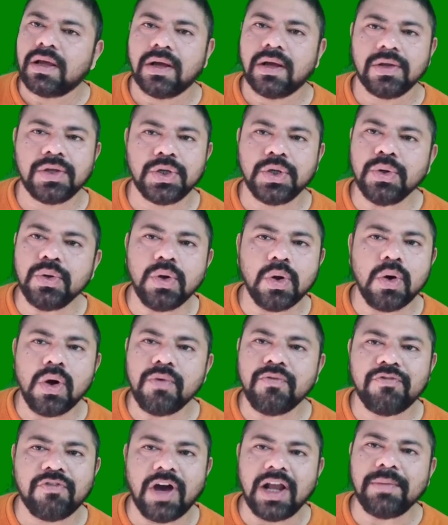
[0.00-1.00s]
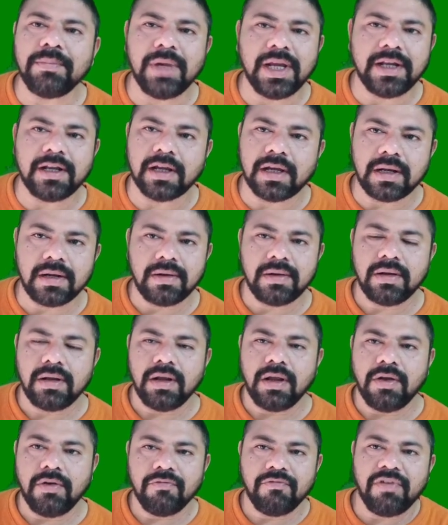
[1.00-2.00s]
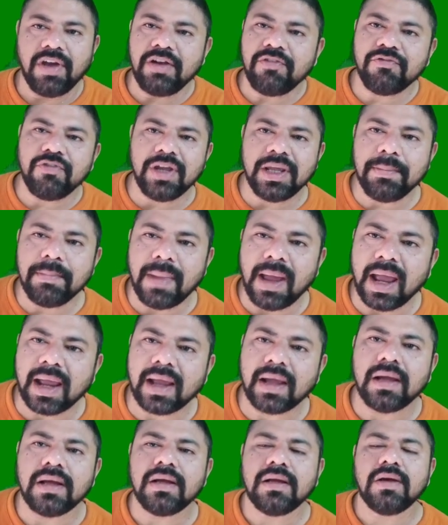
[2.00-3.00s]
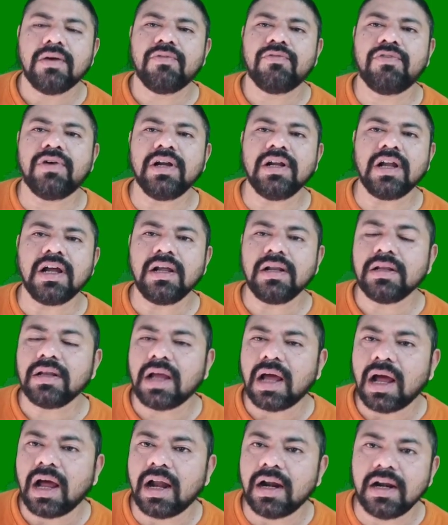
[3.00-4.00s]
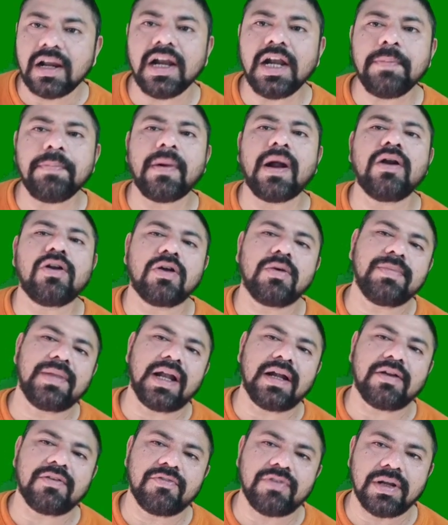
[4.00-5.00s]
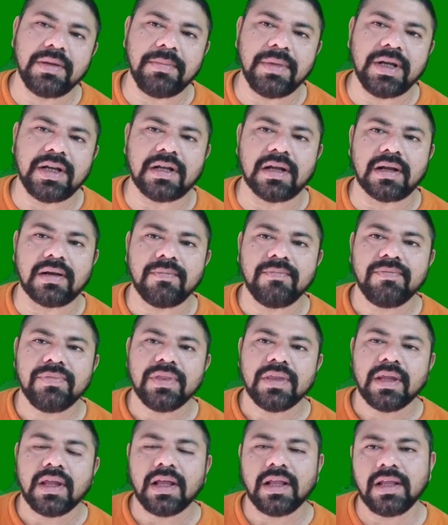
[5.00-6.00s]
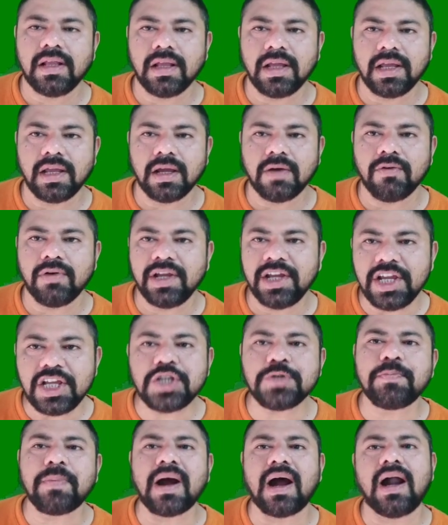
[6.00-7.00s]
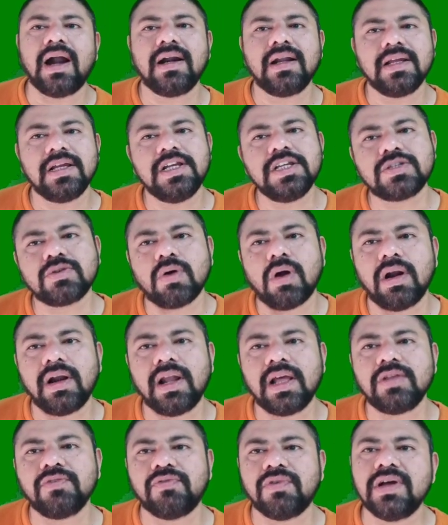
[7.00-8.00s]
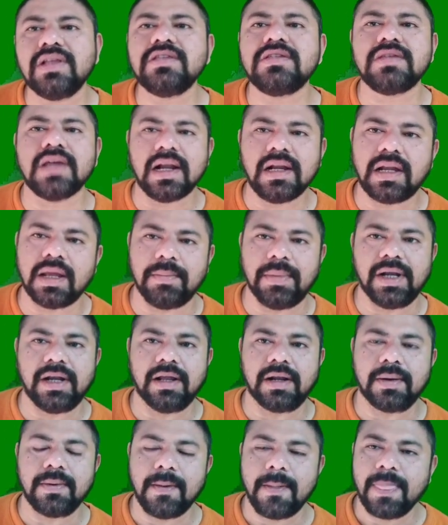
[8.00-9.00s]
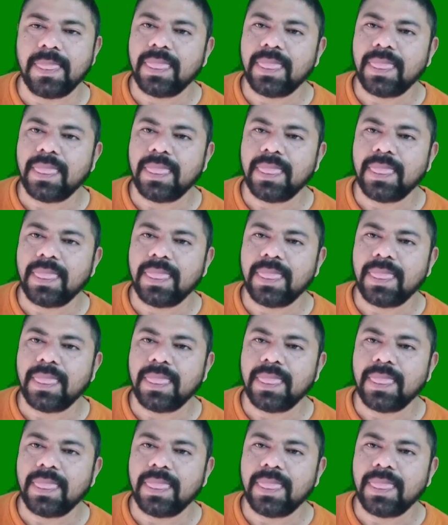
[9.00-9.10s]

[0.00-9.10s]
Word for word: Uh, you know, one meter. When we make one hundred part of that one meter, each part is called as one centimeter.